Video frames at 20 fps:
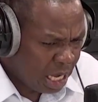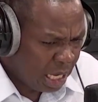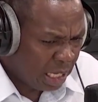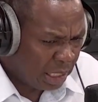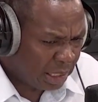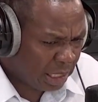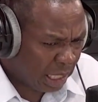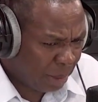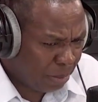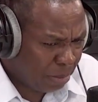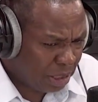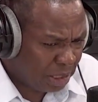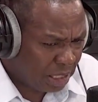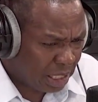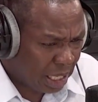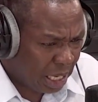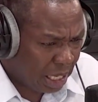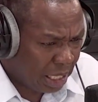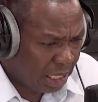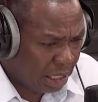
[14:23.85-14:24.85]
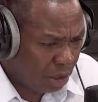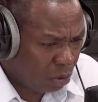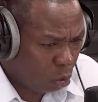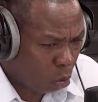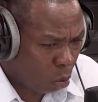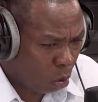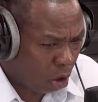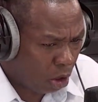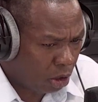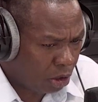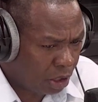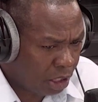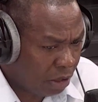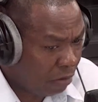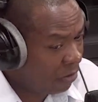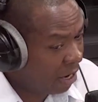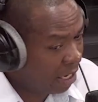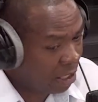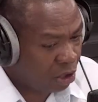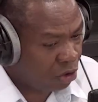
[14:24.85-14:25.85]
The second bit that I did was, in
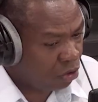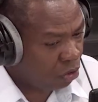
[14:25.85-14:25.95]
fact,